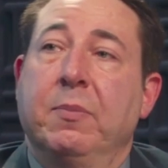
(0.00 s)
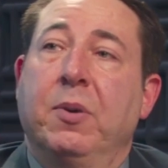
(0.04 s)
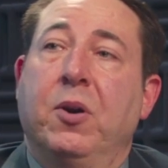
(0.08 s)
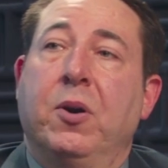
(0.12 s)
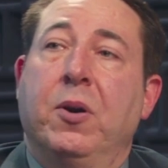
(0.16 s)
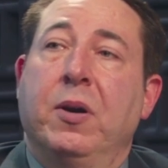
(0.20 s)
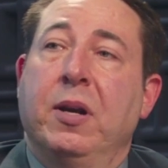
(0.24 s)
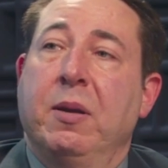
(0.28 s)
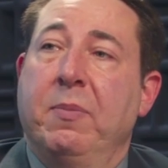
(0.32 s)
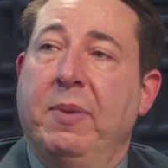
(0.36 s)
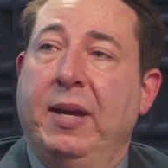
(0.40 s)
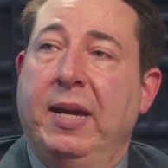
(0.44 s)

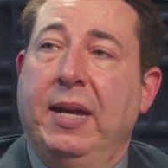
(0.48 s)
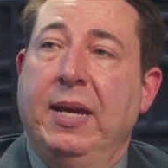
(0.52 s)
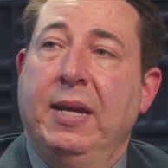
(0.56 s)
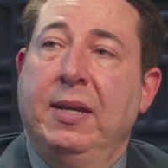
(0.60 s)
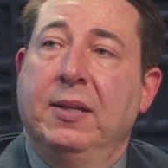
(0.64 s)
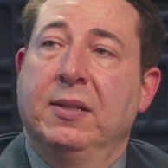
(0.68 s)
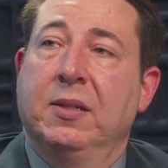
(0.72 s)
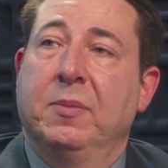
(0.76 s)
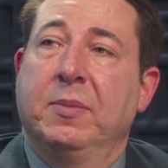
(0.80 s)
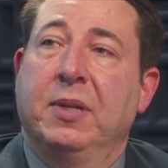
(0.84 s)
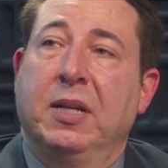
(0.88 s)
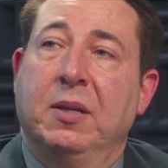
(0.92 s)
party
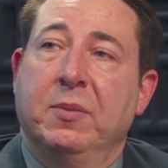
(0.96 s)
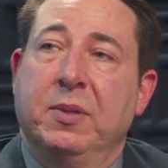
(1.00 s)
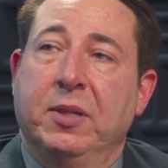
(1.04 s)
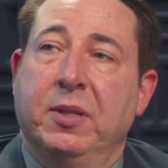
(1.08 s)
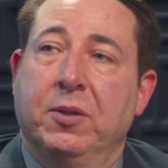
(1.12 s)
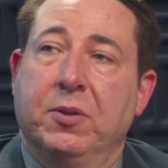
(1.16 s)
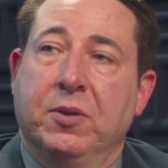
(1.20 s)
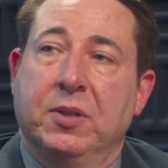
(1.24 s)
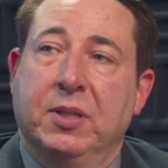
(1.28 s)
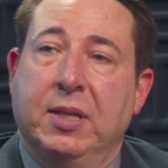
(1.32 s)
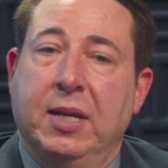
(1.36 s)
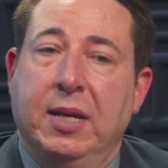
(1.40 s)
pays. Sometimes
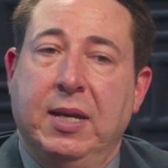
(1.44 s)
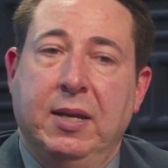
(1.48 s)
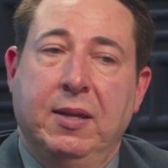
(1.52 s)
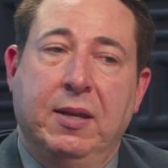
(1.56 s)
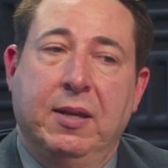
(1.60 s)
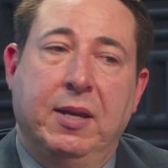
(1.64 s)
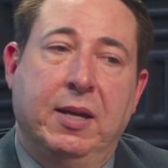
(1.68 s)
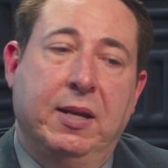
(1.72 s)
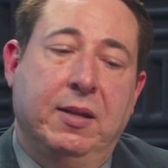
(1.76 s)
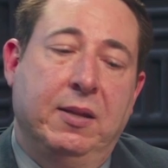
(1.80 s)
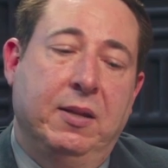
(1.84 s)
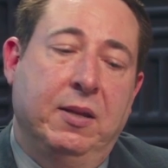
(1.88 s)
it'll
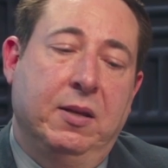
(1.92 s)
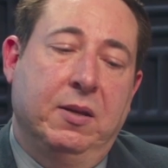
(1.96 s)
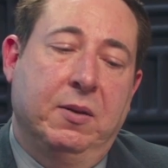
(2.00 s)
say that